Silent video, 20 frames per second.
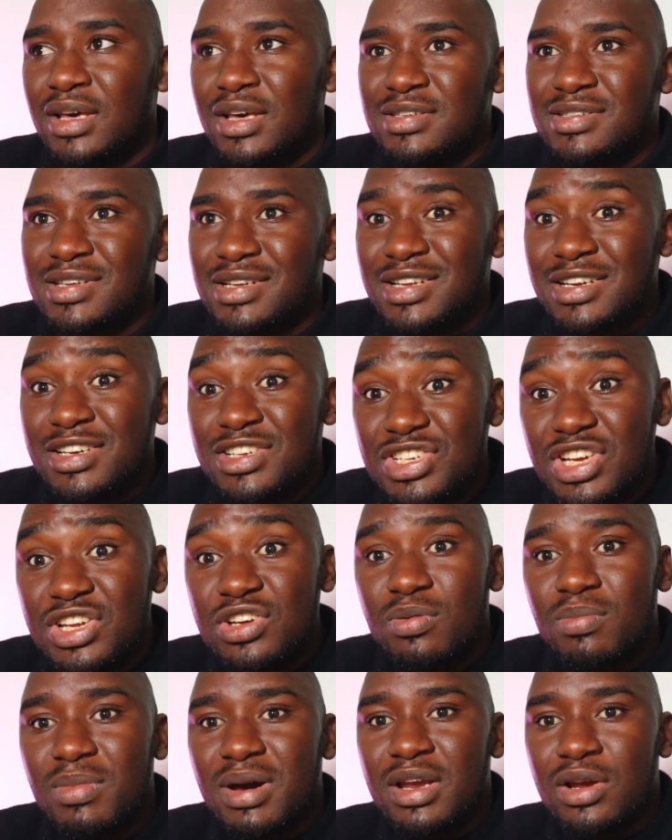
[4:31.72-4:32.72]
a certain
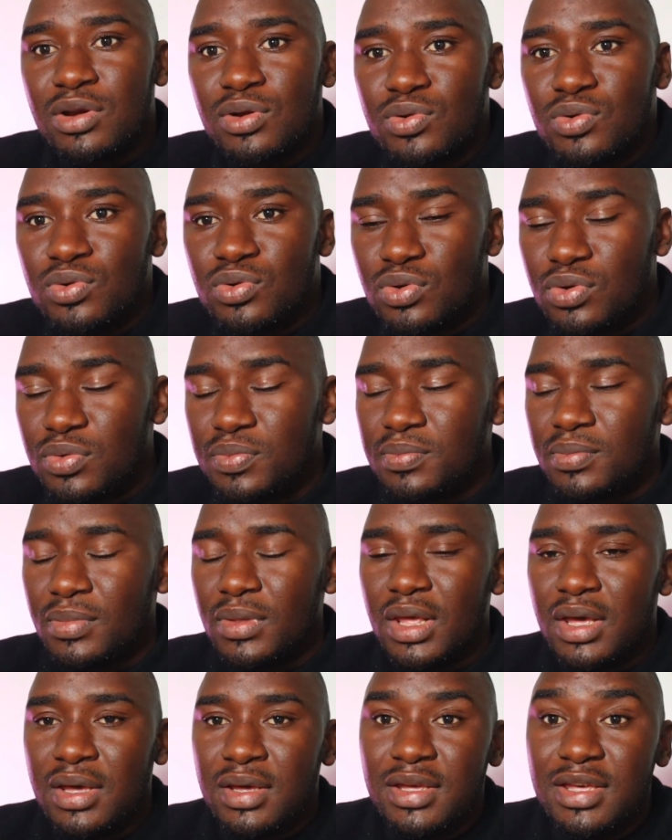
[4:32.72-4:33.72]
gentleman look,
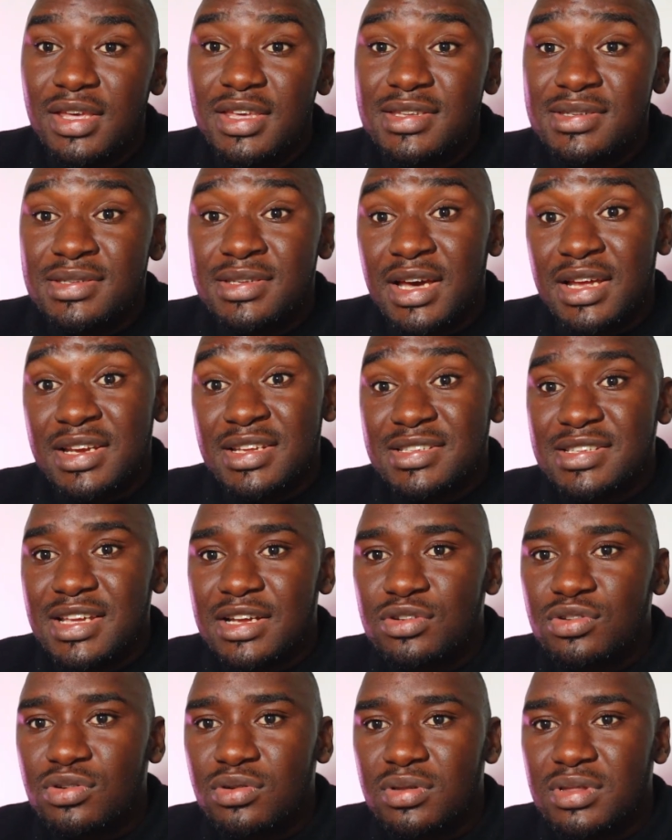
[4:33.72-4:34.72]
easy and
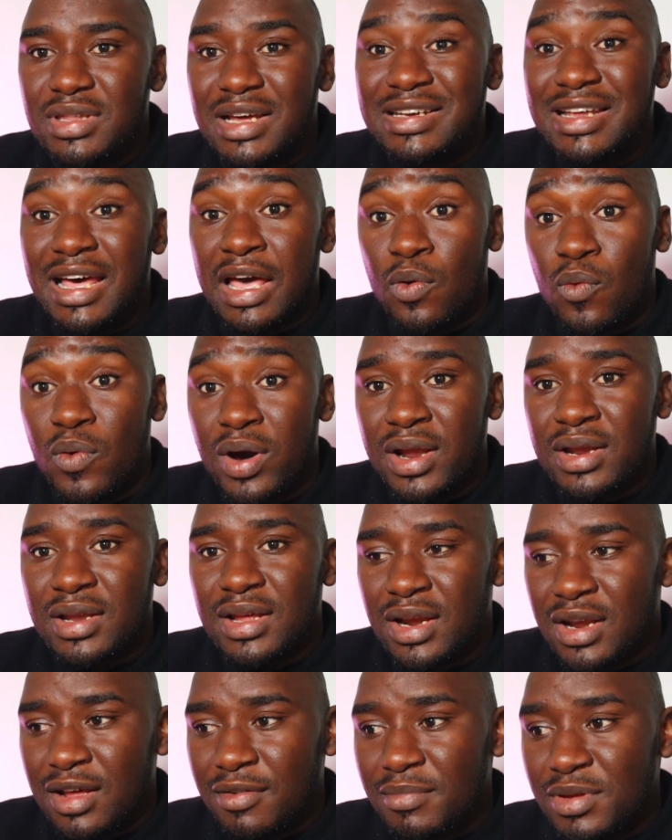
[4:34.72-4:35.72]
subtle that I
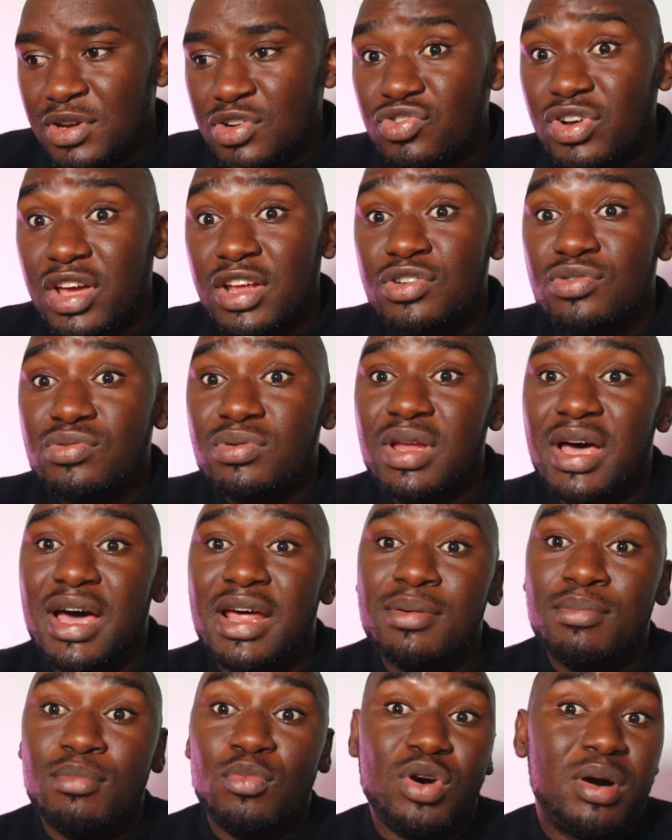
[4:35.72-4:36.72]
want. And I've been trying to
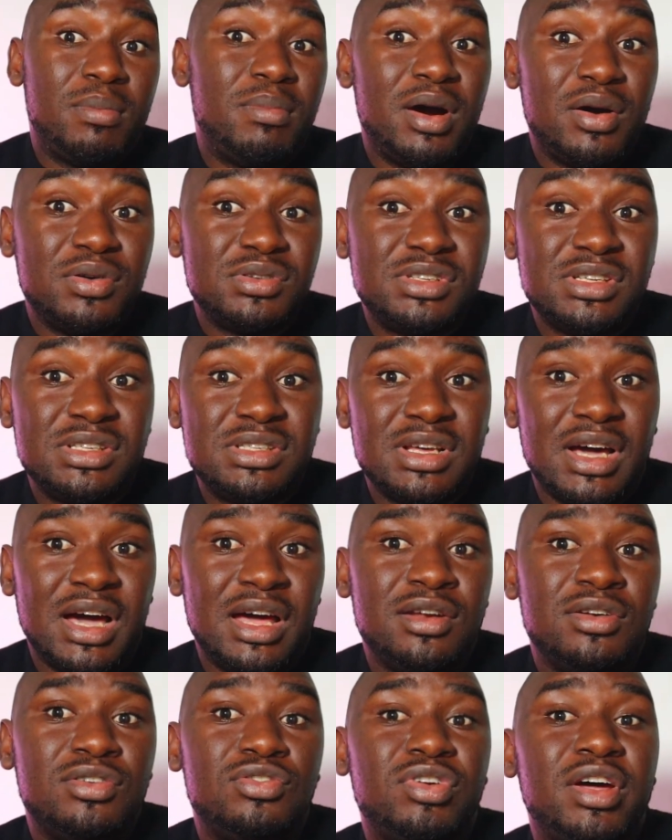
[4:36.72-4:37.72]
learn more about it
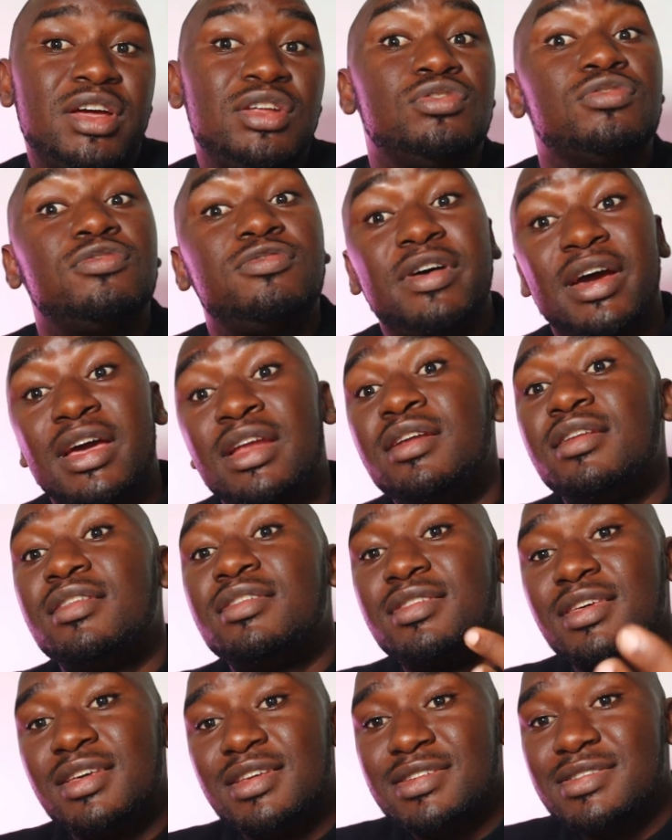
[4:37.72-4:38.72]
and trying to find
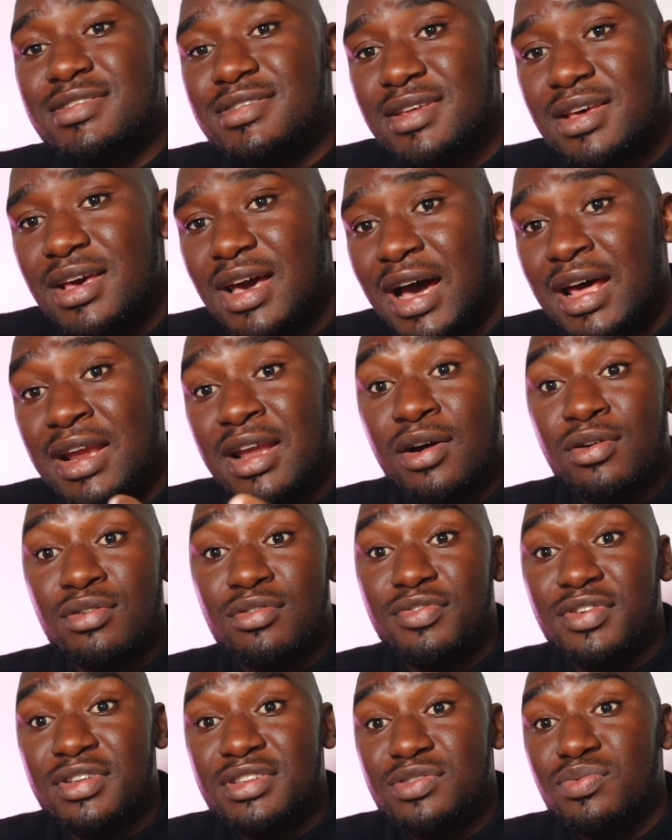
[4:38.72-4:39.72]
things and
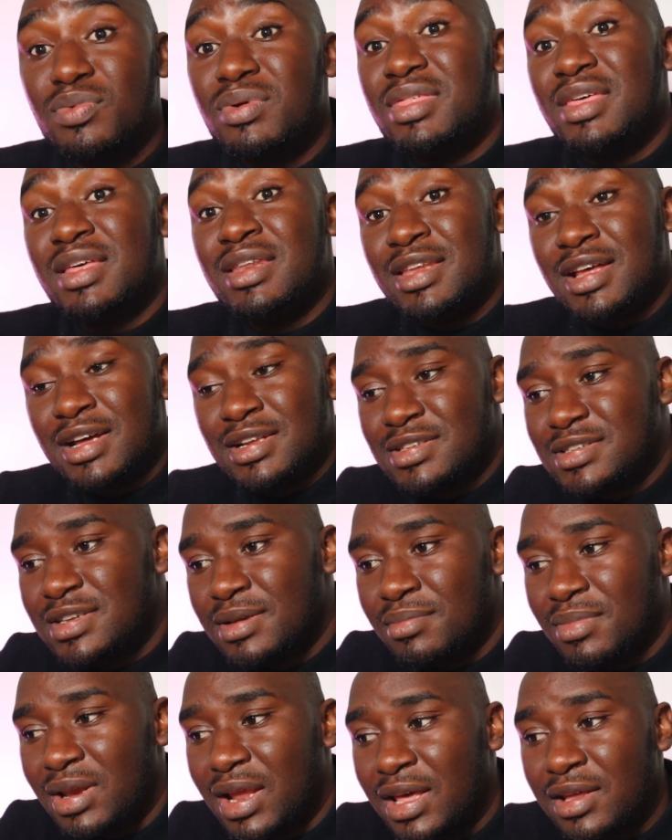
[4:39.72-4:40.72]
outfits within that
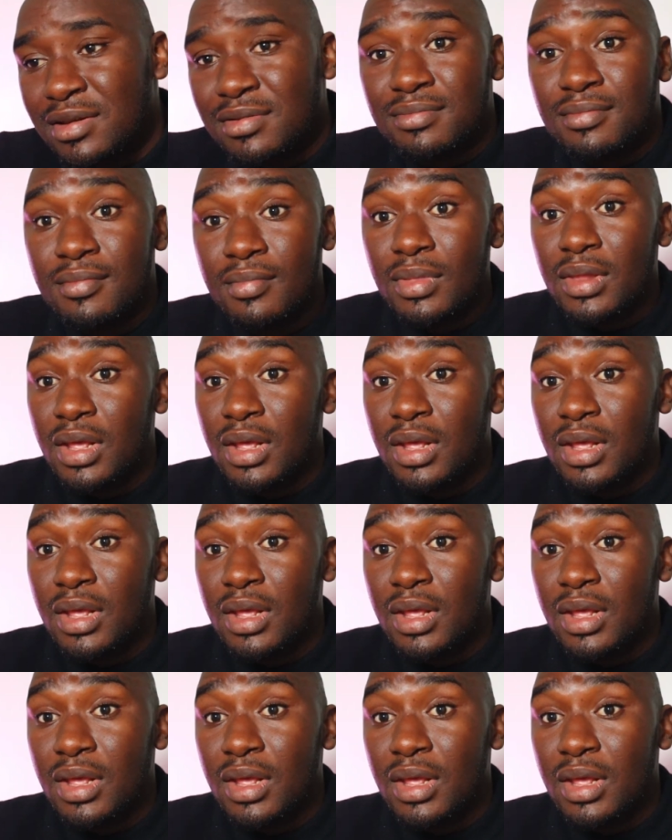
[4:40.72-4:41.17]
same line